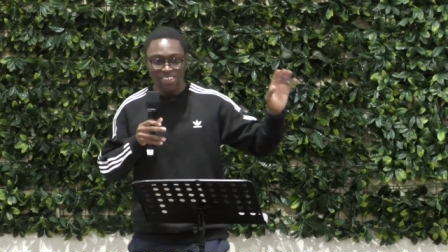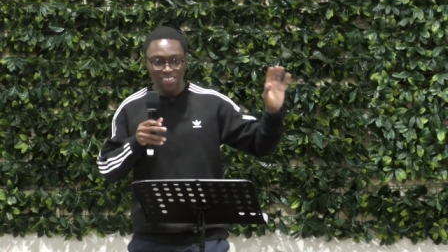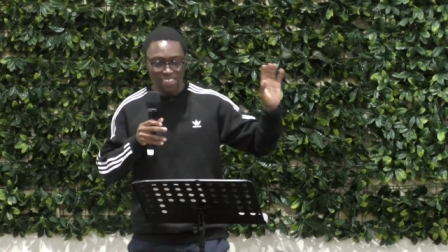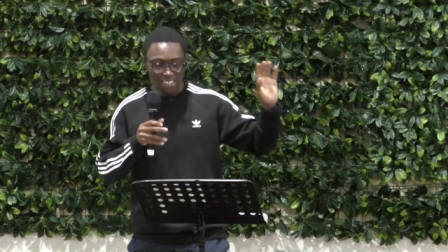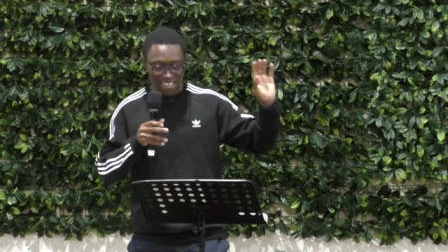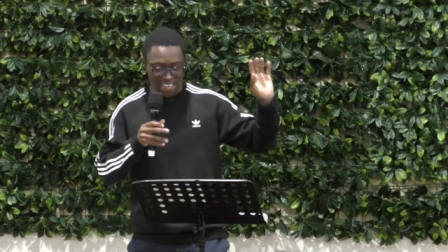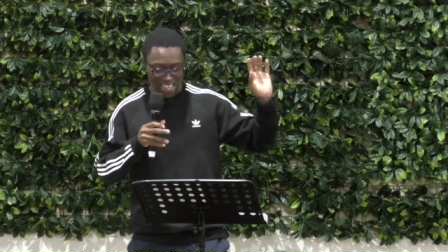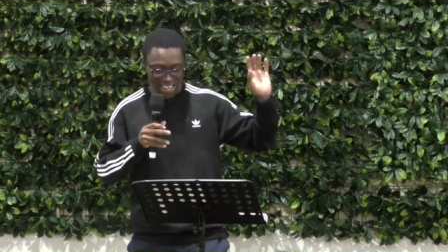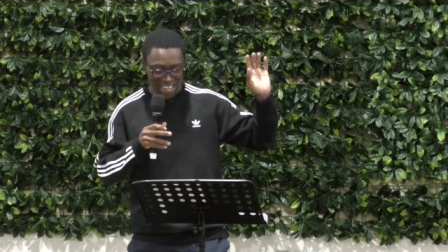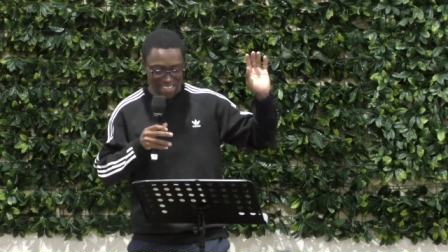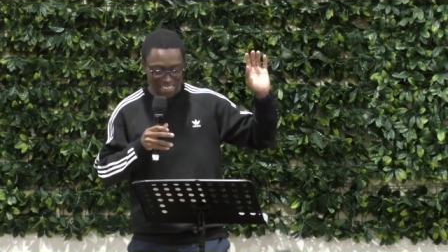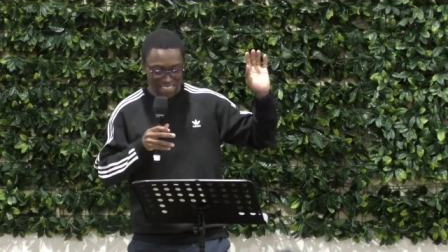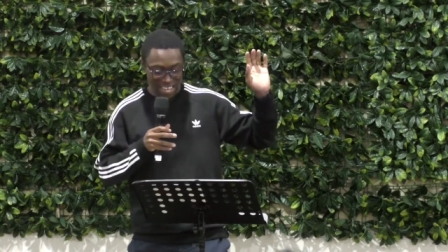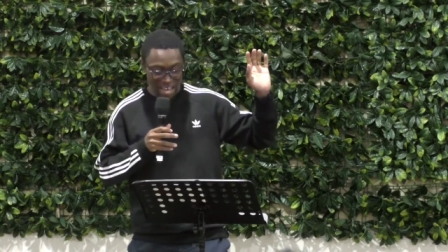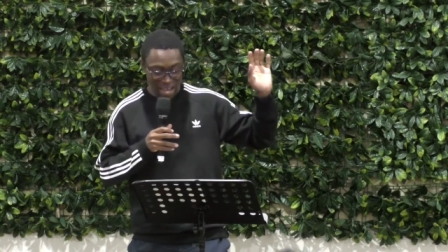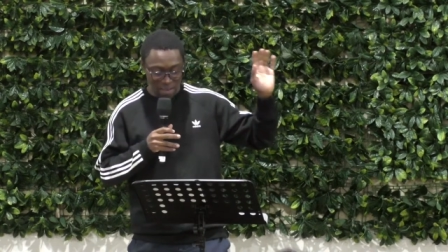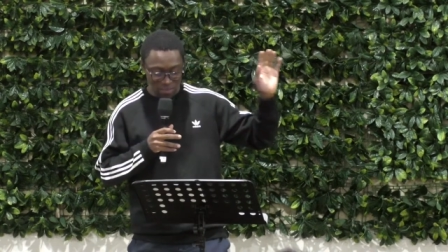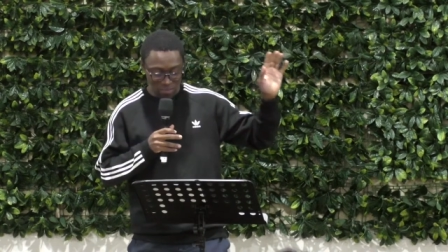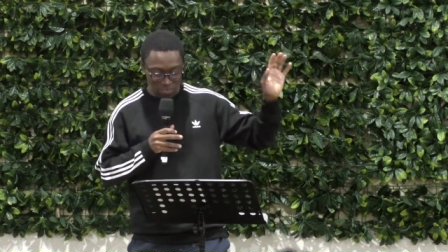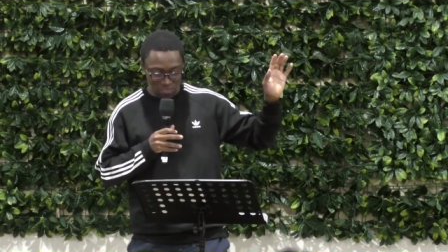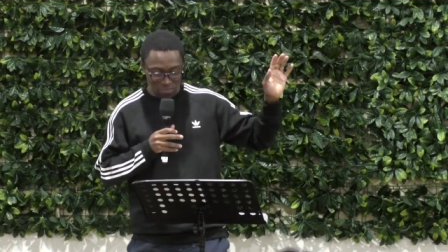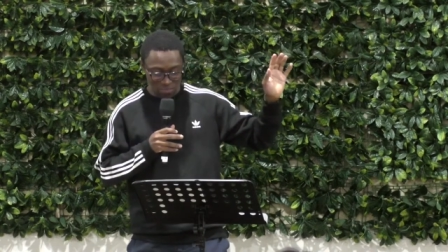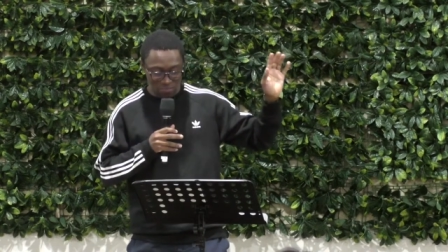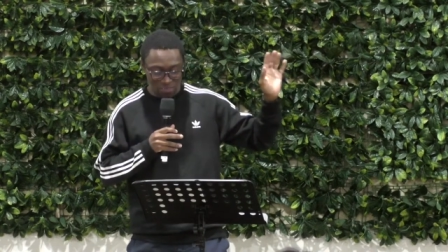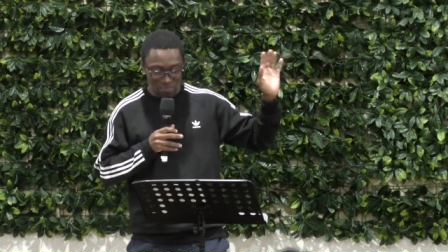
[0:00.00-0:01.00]
Uh, that
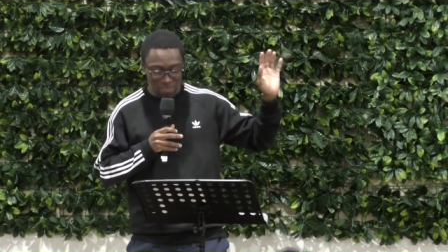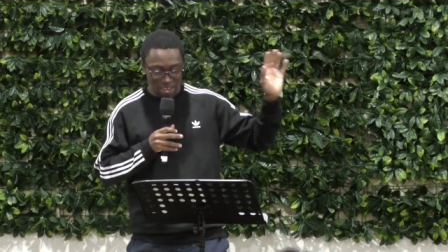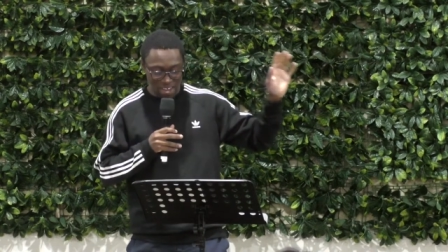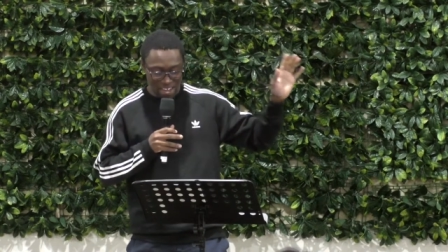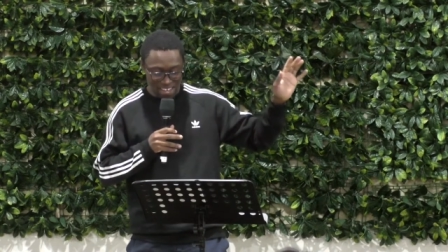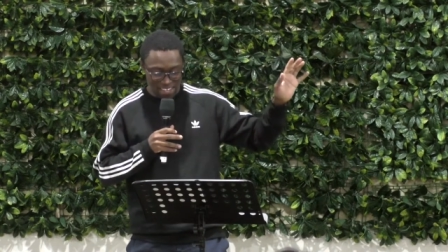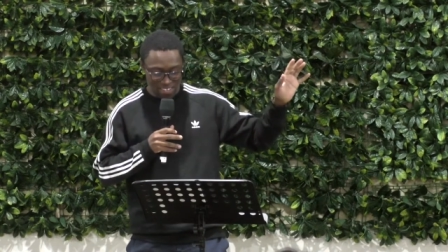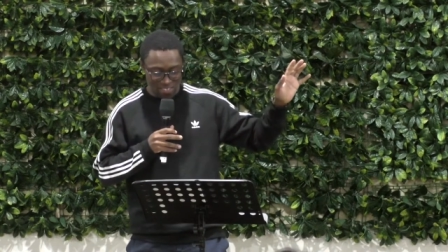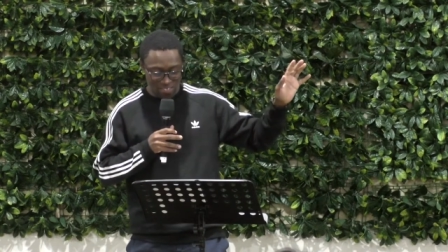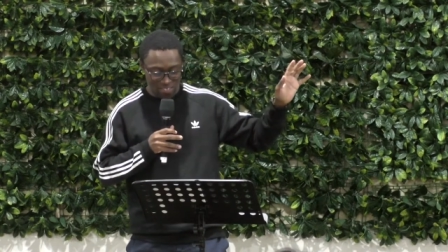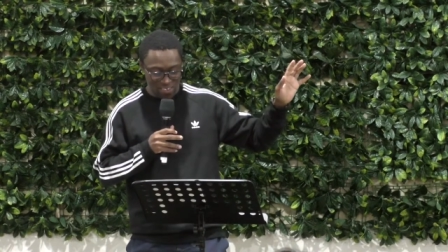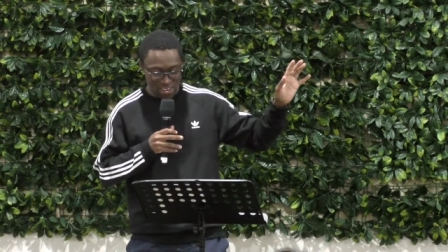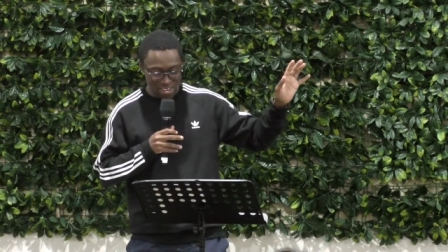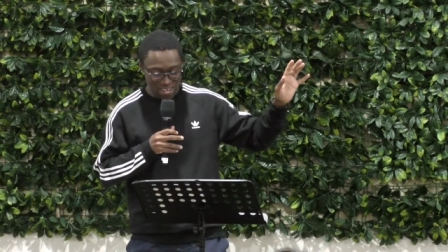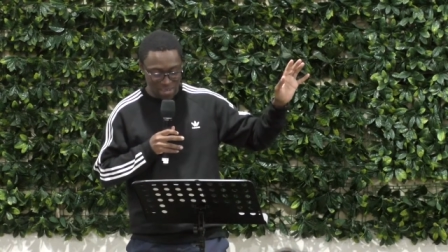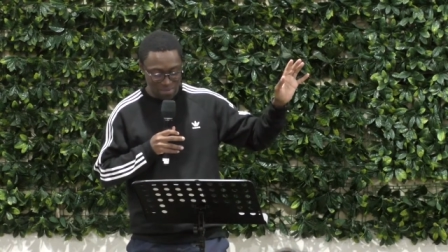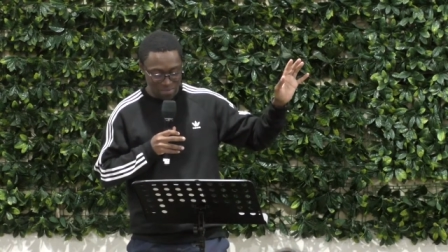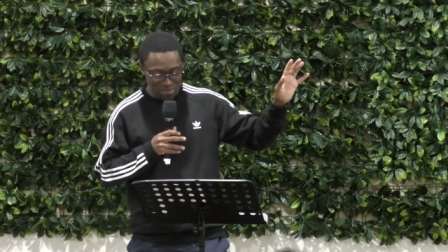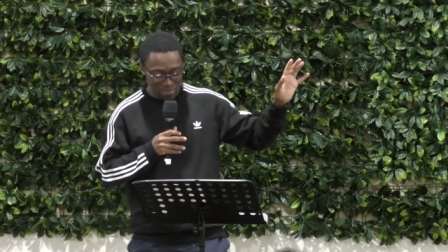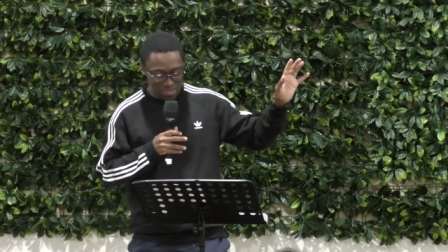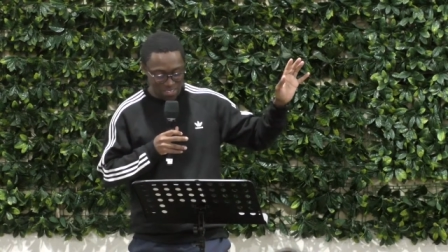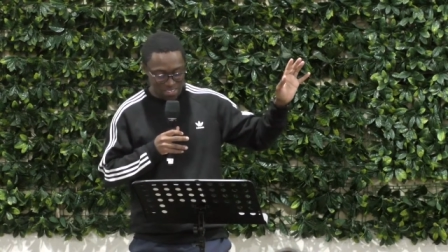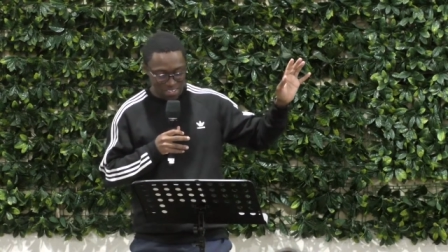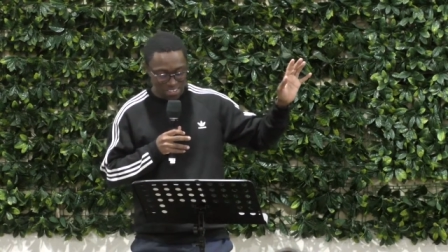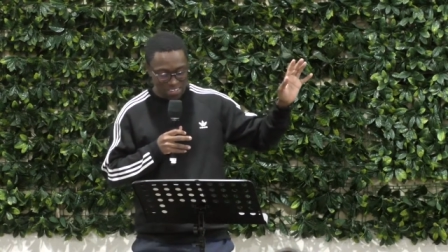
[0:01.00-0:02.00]
was my
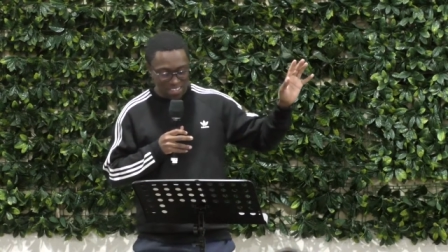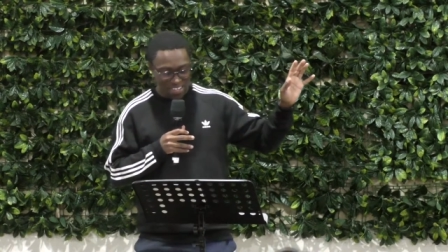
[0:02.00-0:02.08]
dream.